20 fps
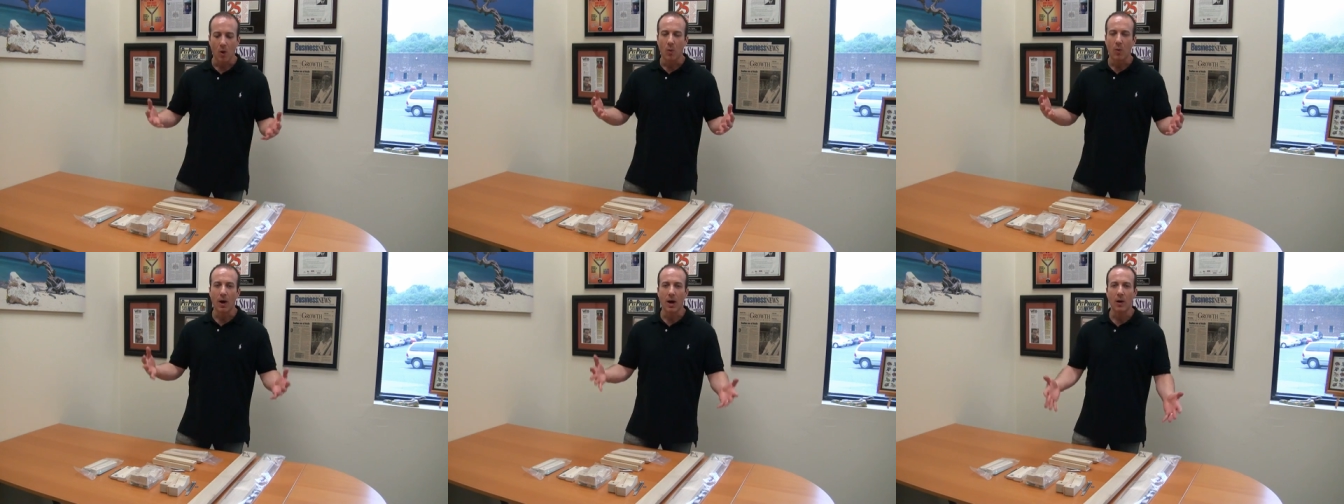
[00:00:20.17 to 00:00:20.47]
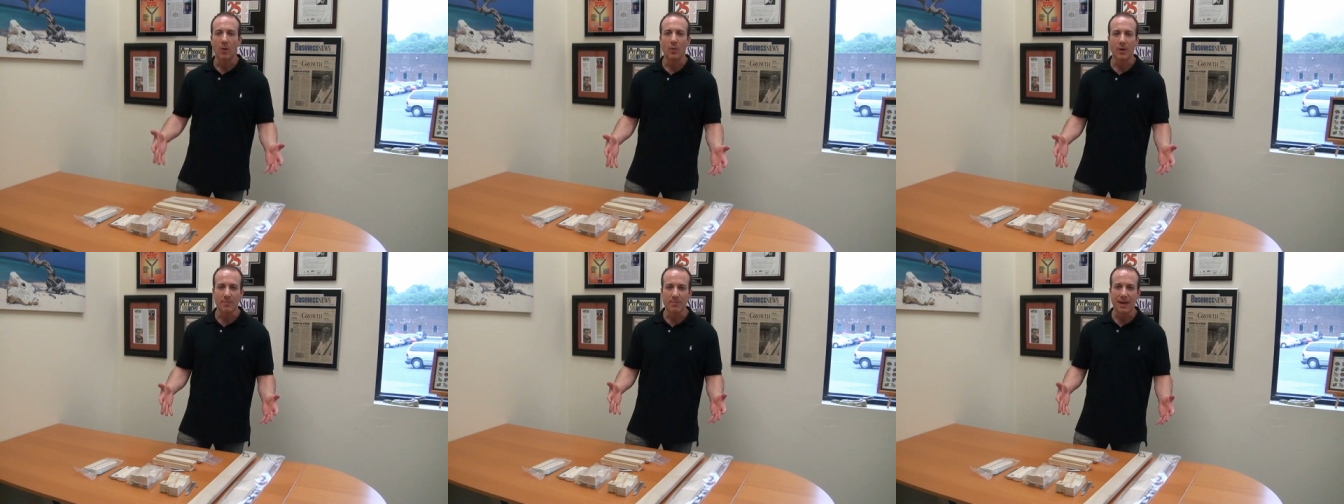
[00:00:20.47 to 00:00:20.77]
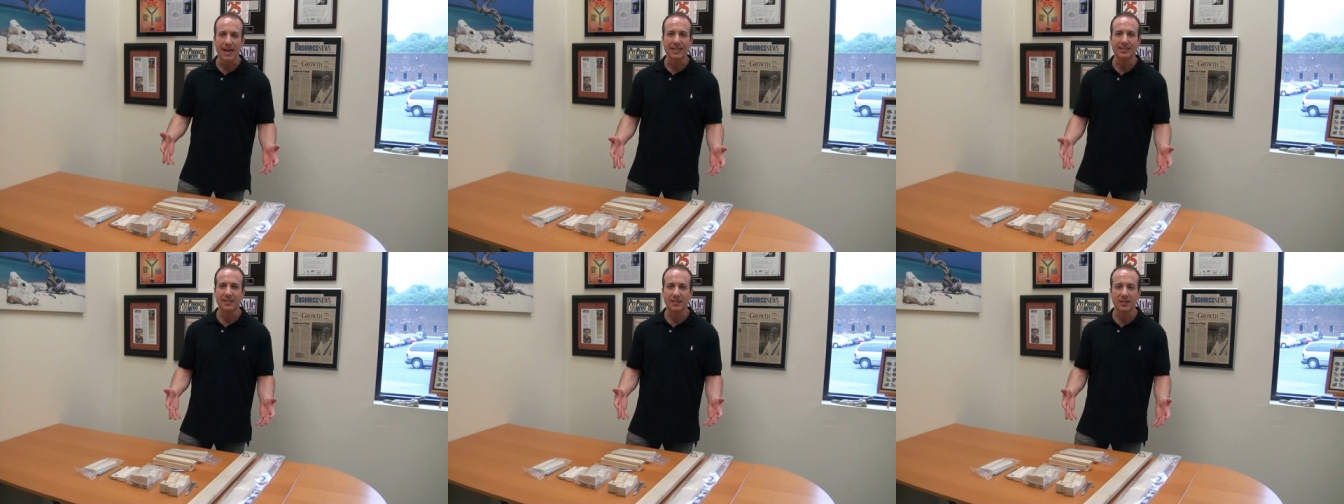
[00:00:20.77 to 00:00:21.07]
Well, we
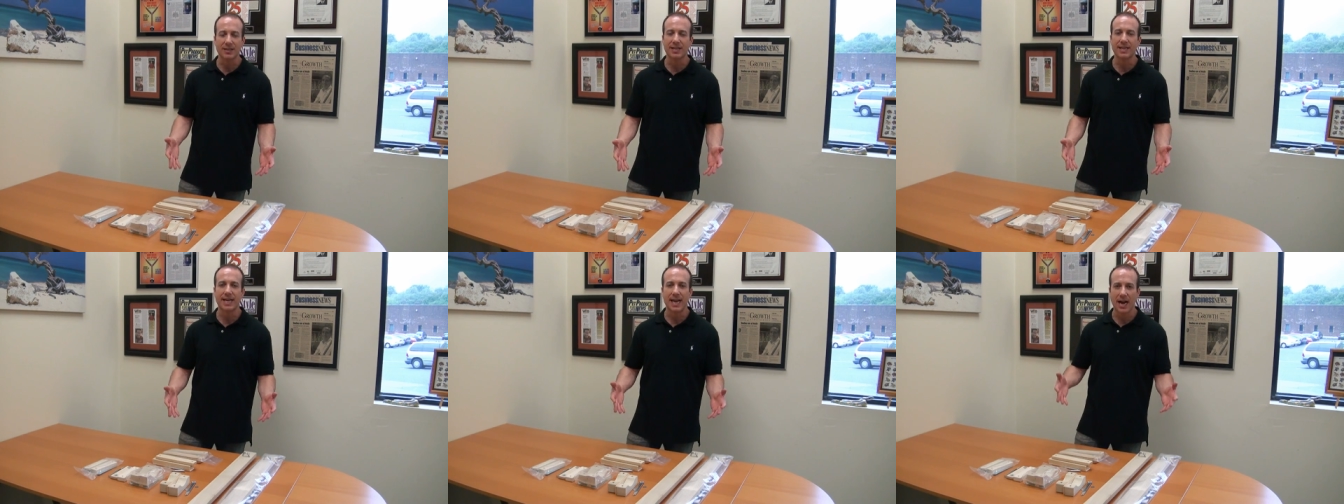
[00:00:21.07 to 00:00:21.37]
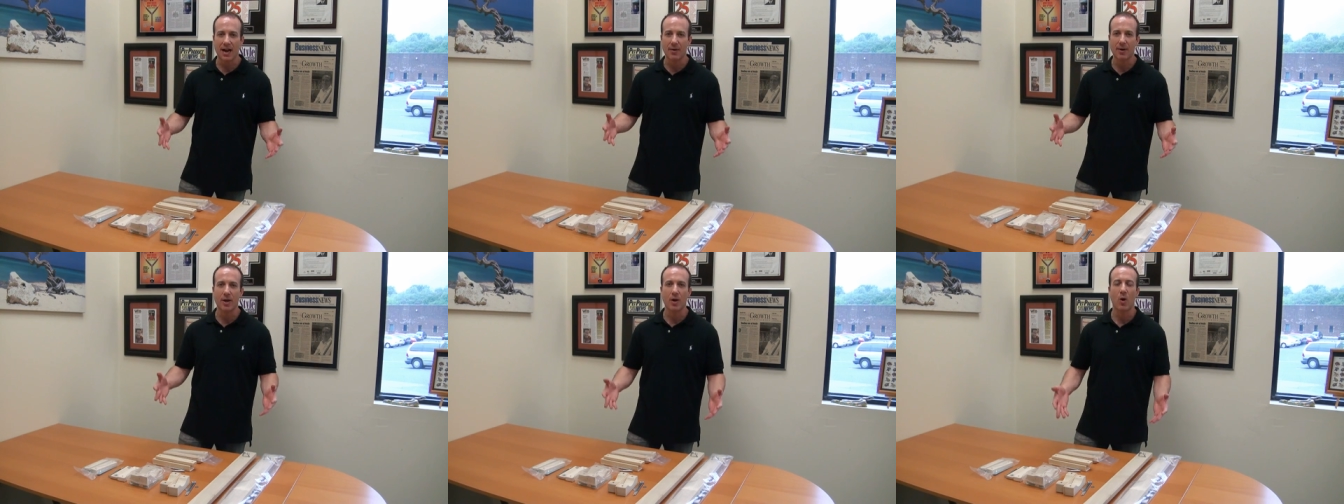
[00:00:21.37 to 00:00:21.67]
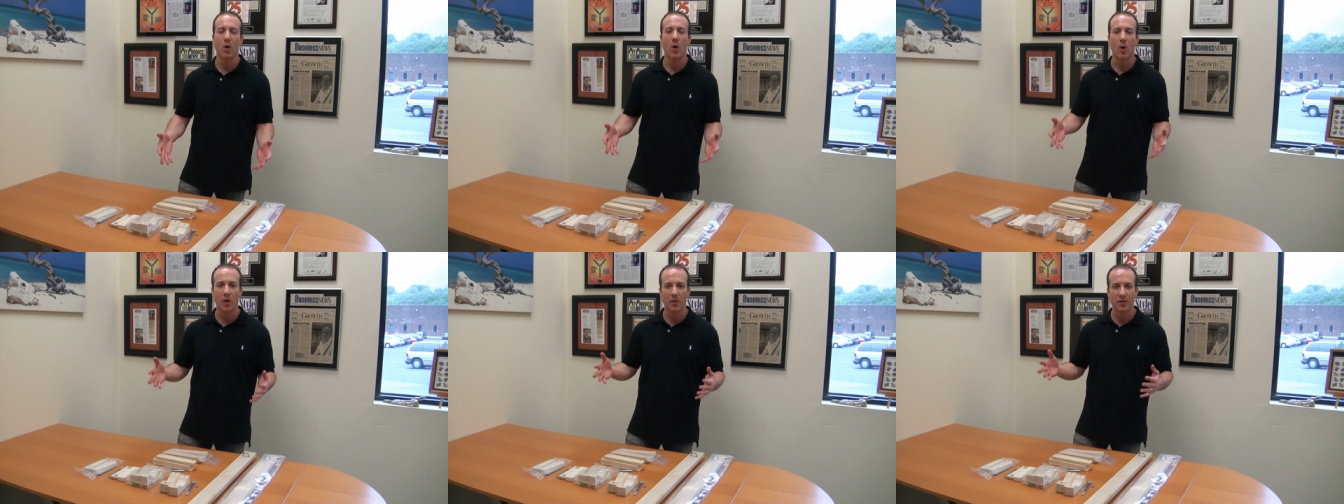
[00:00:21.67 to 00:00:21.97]
basically carry
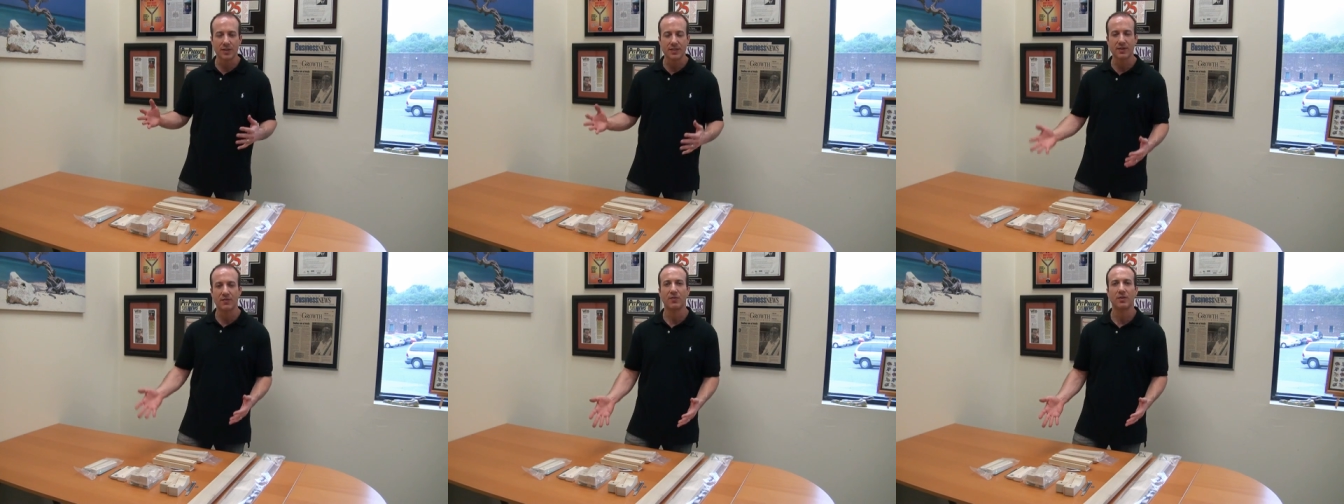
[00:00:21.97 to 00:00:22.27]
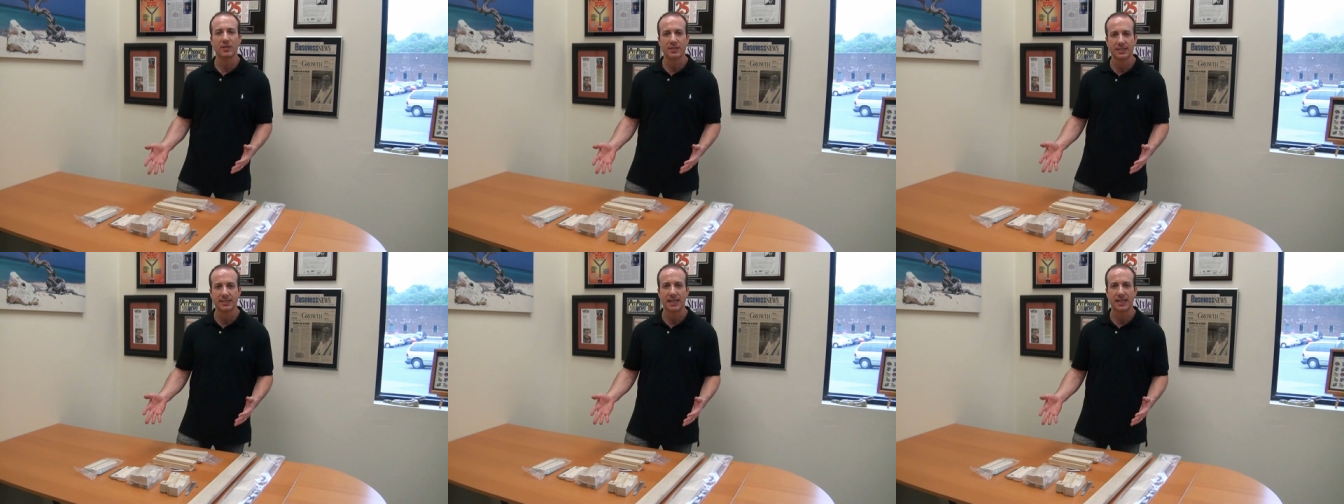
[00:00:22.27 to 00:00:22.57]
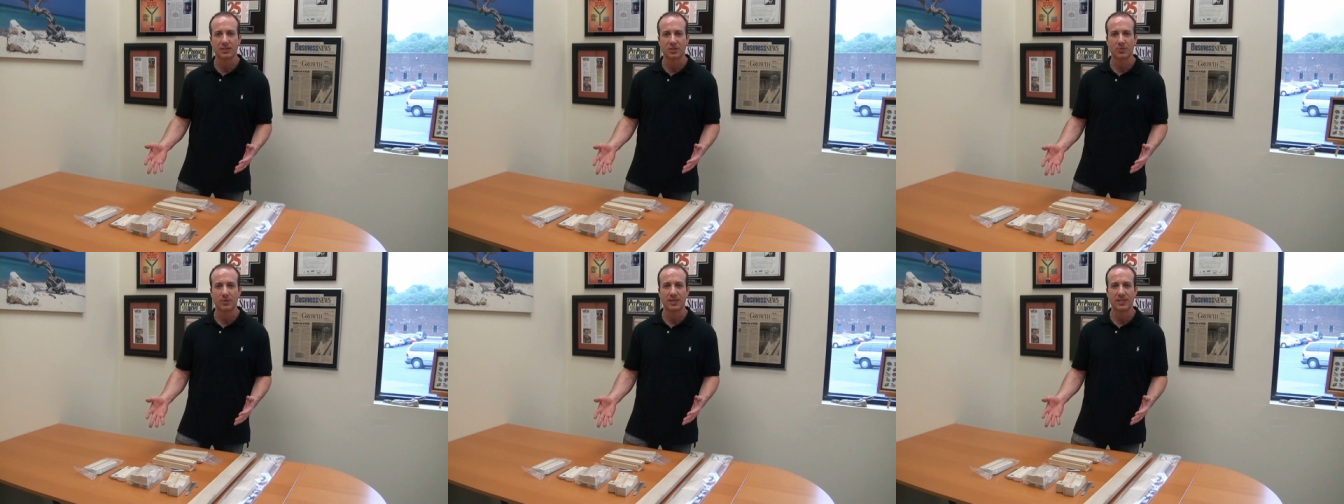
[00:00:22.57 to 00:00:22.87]
all the different
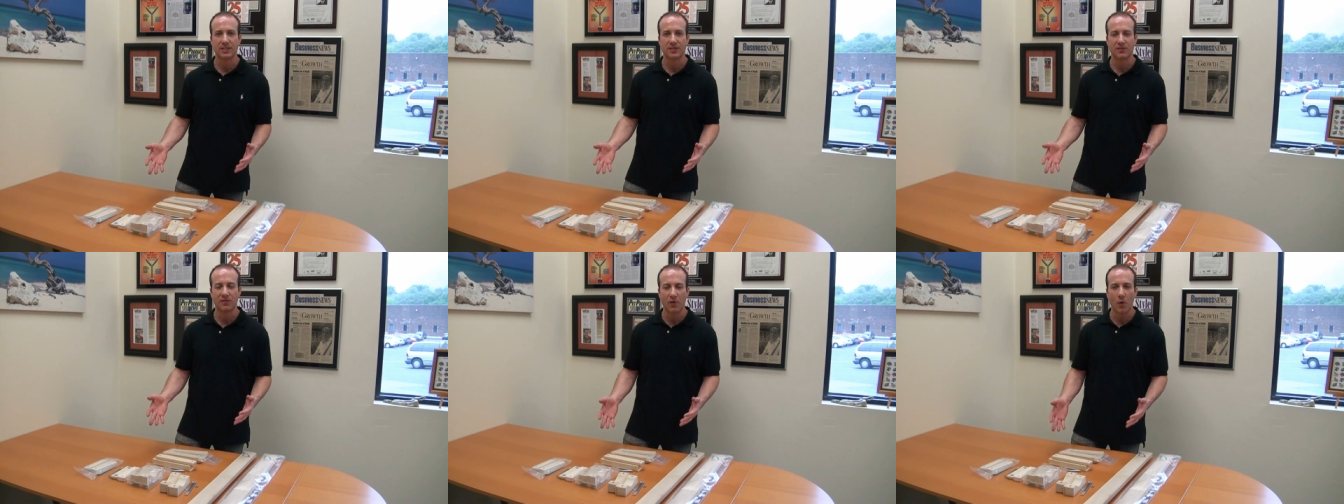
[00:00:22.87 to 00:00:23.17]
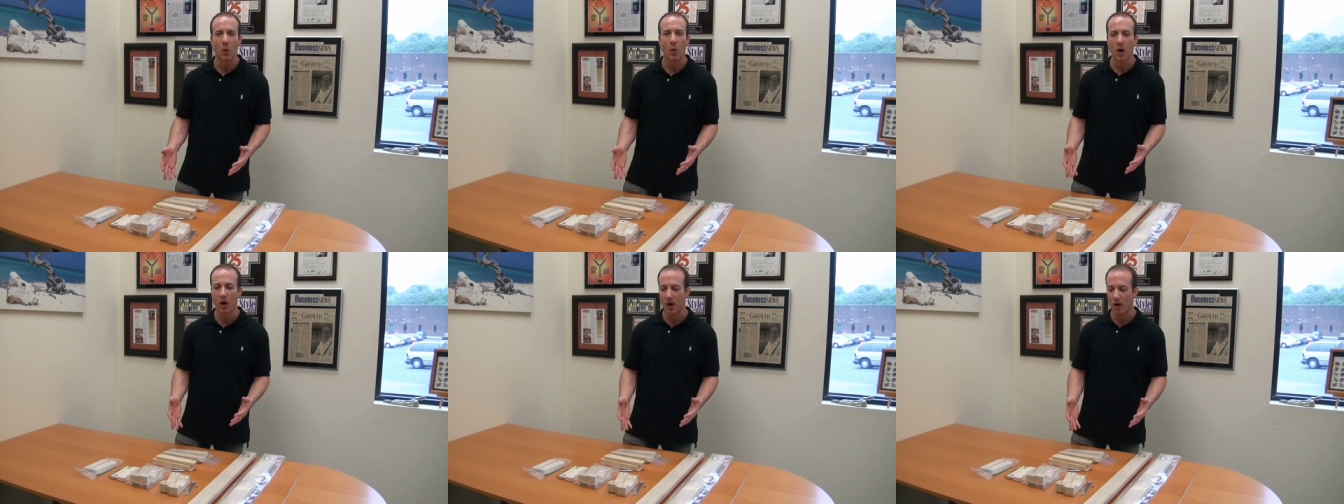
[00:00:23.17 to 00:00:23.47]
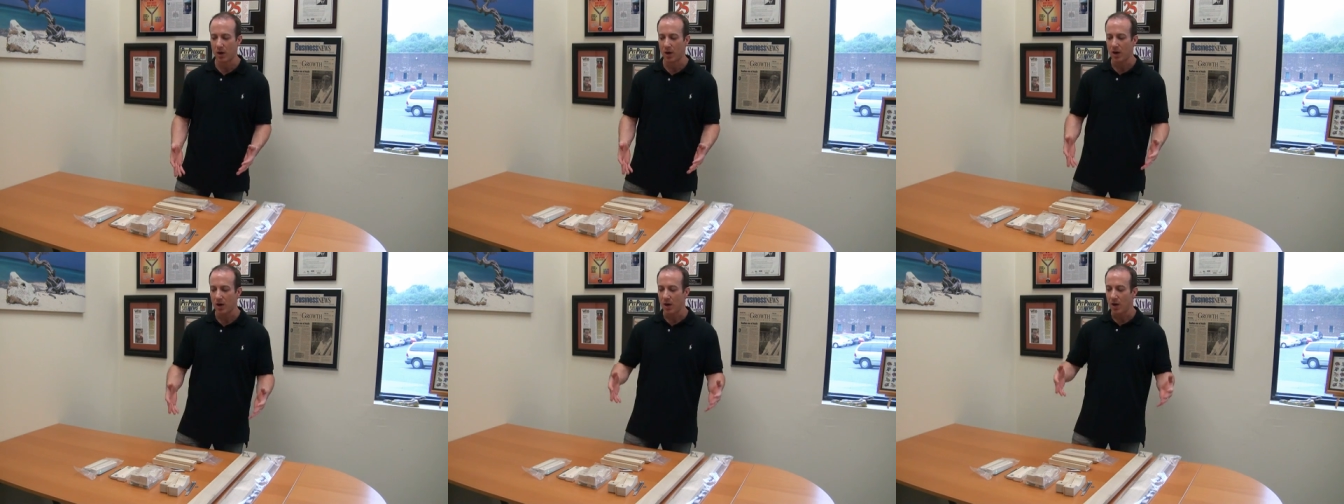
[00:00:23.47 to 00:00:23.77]
accessories
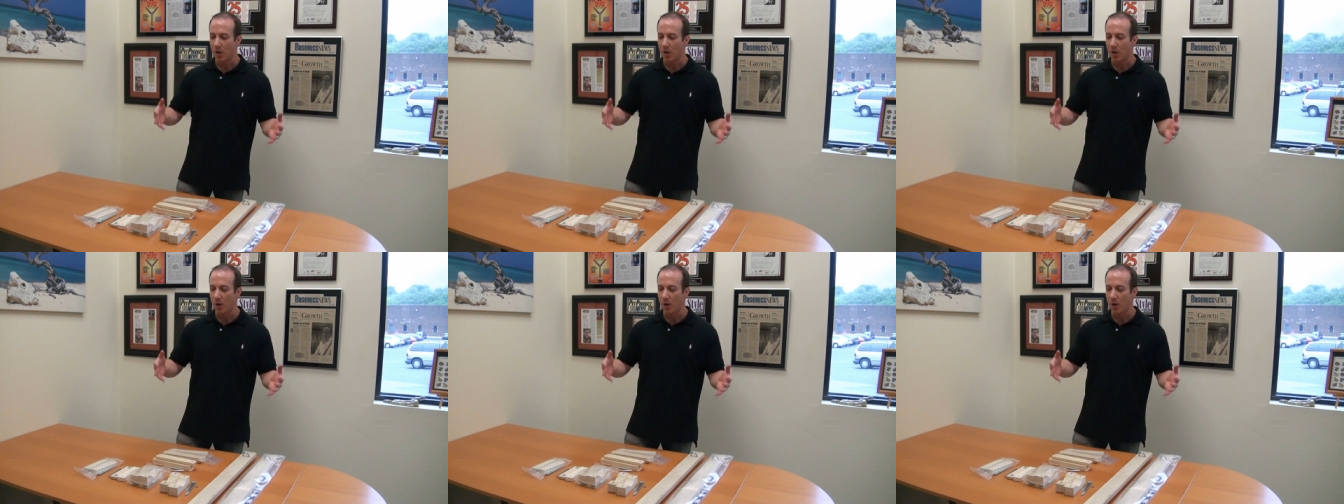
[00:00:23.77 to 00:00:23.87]
for